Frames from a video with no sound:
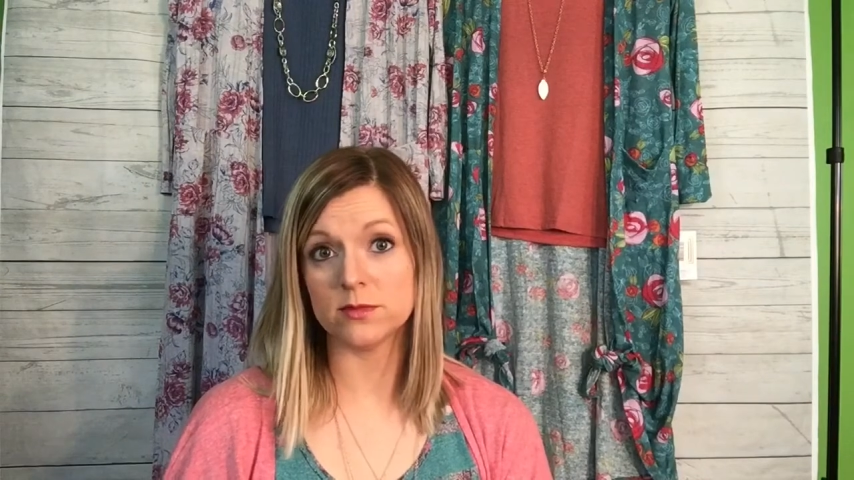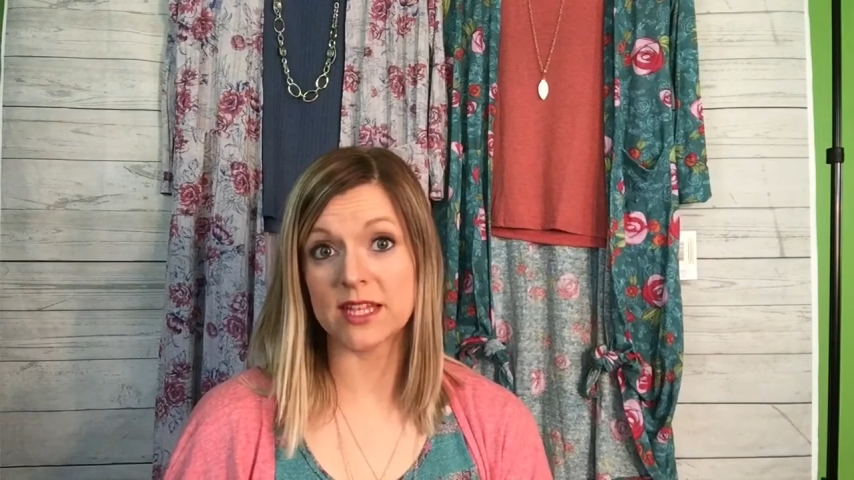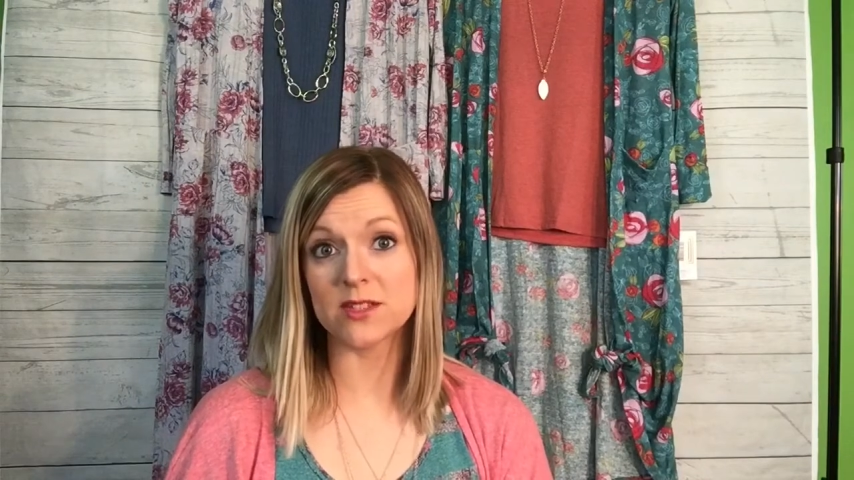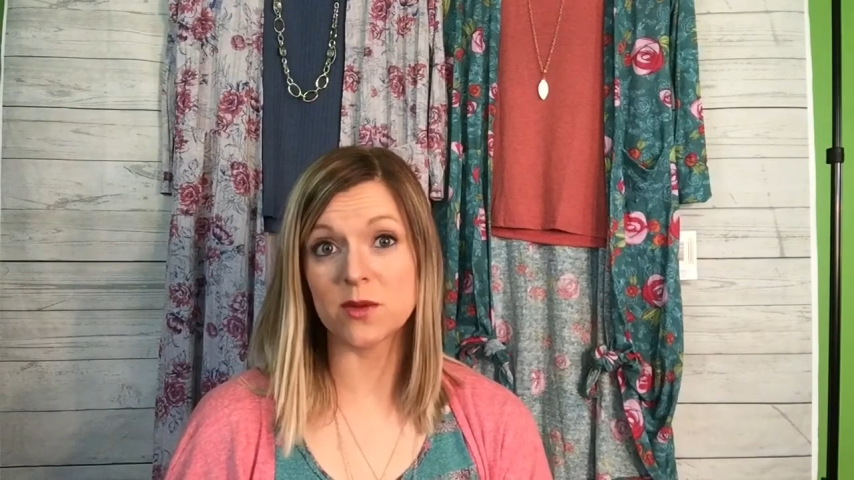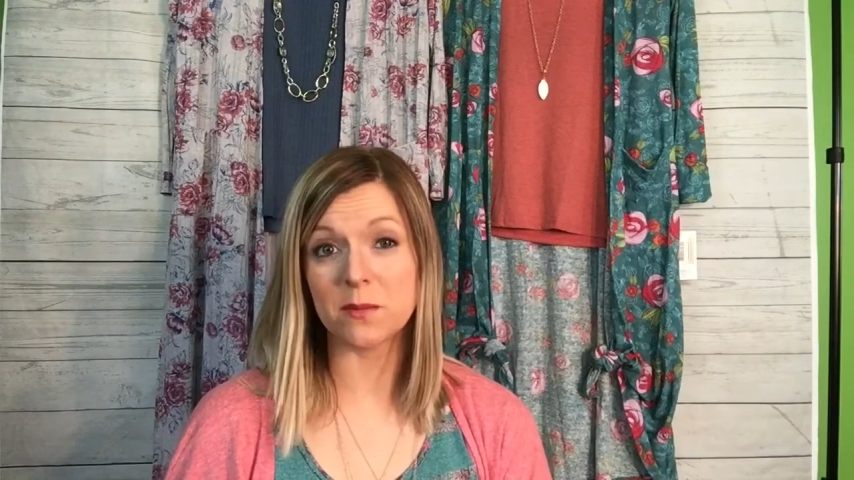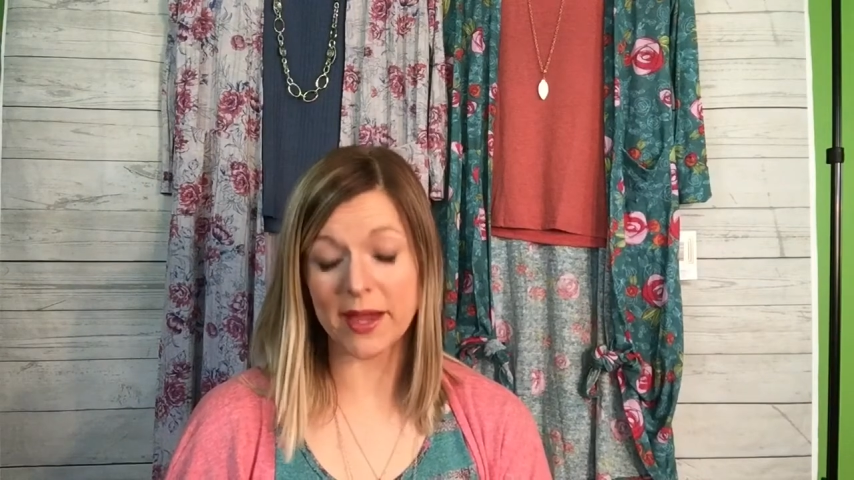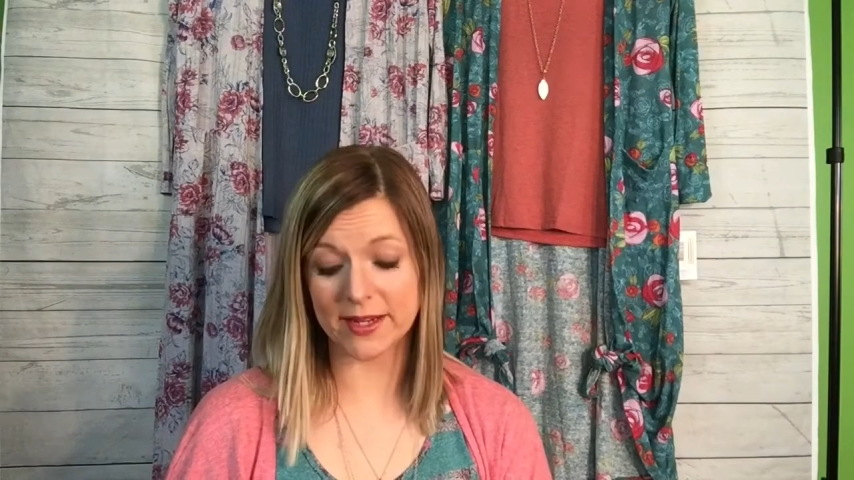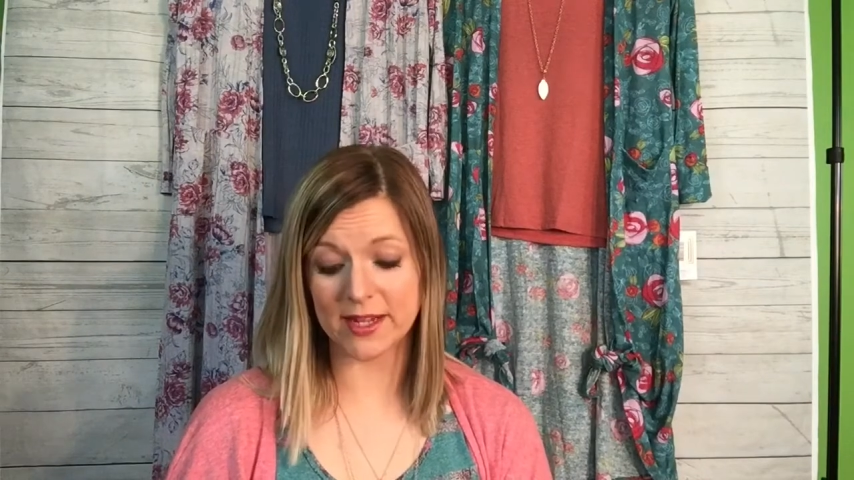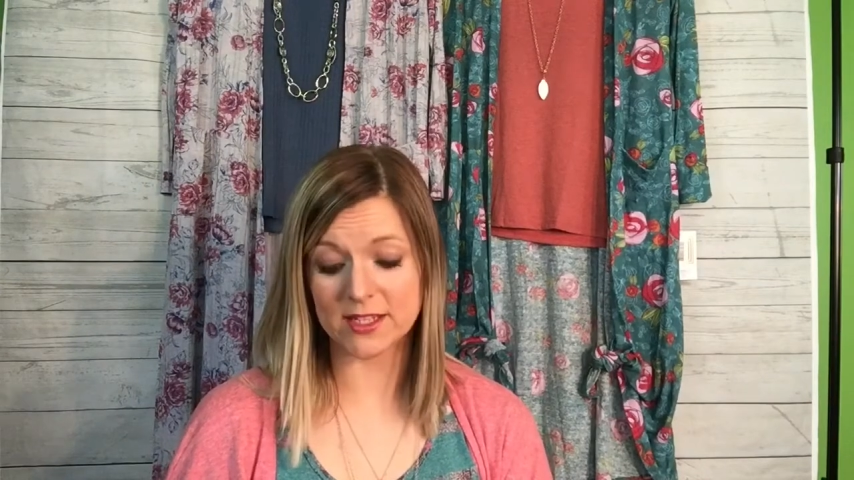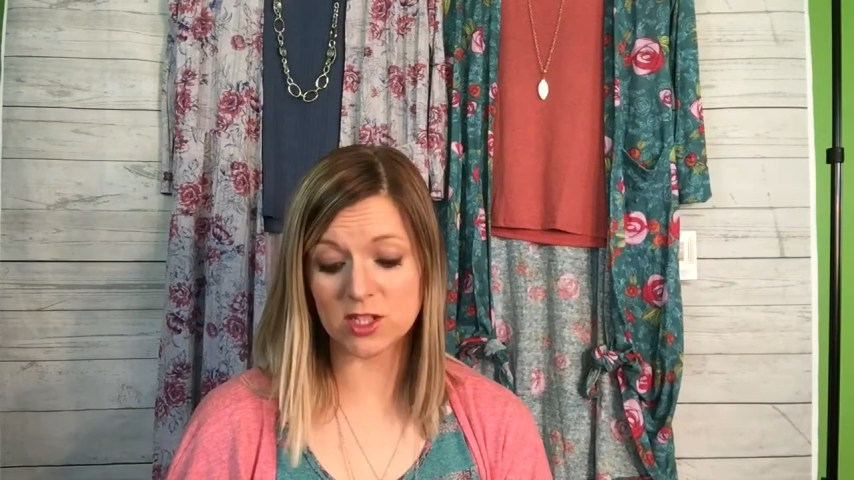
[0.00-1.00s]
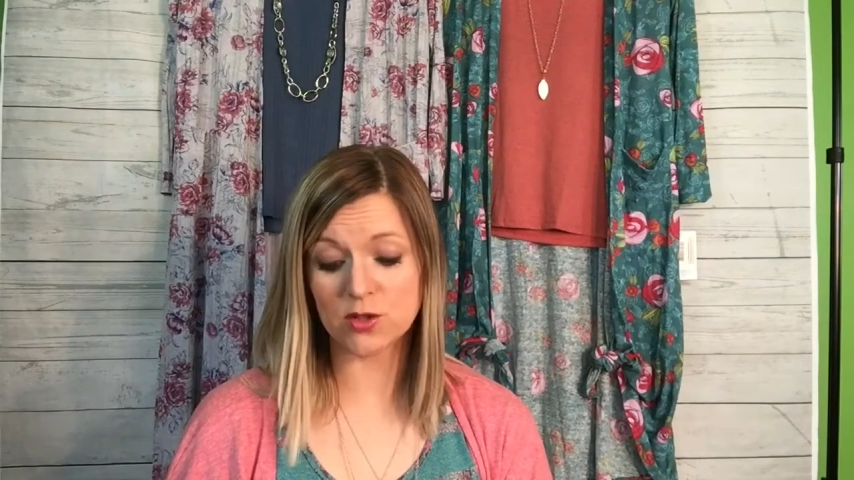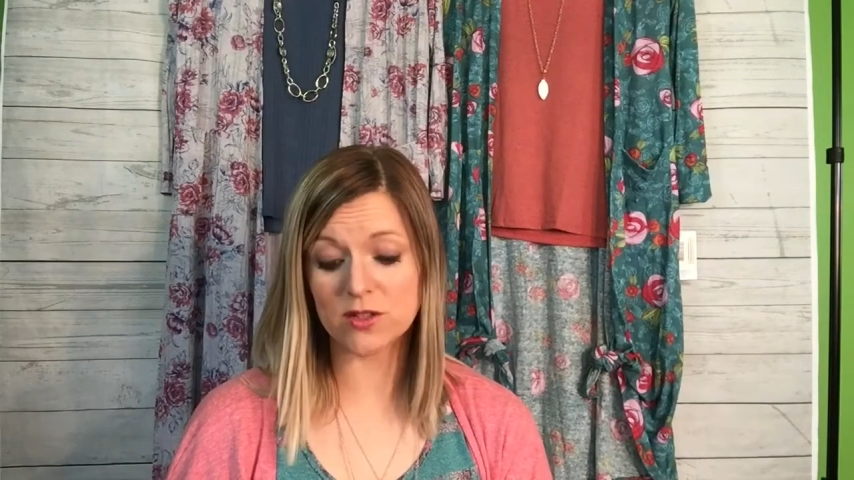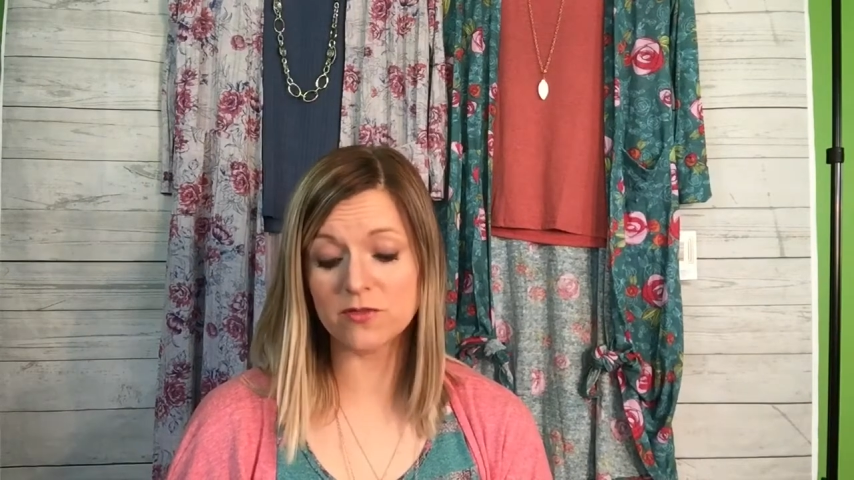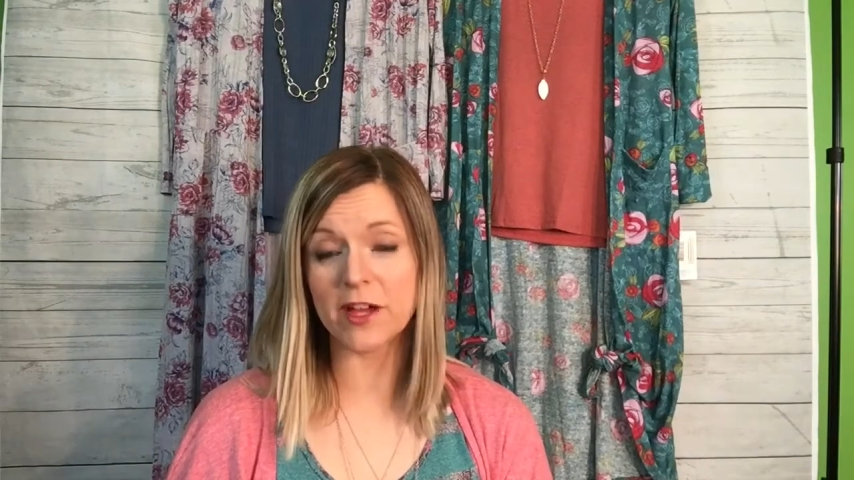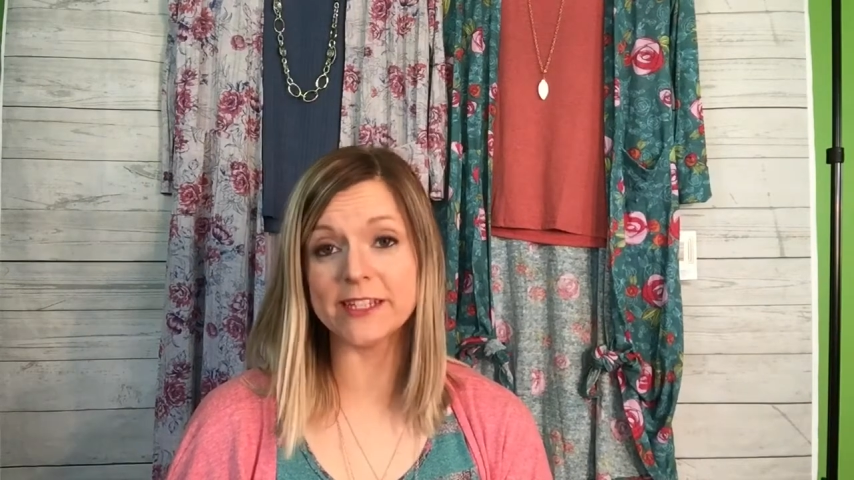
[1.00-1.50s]
That's what mine is. You
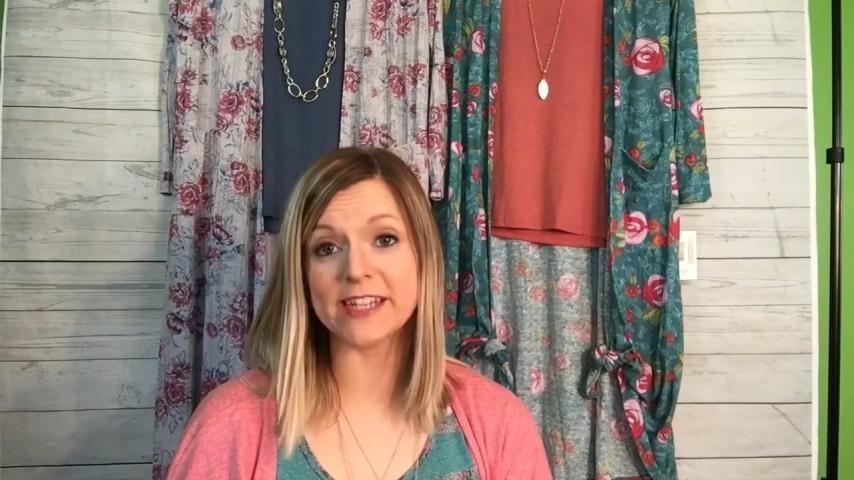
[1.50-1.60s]
can find